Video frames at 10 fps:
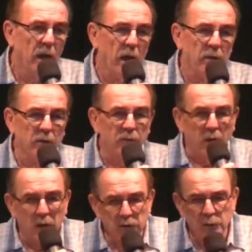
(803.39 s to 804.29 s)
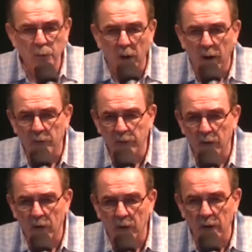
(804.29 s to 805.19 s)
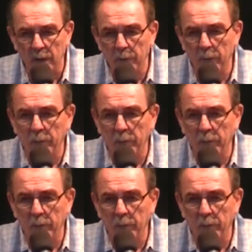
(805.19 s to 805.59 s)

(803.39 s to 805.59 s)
and the false prophet are going to be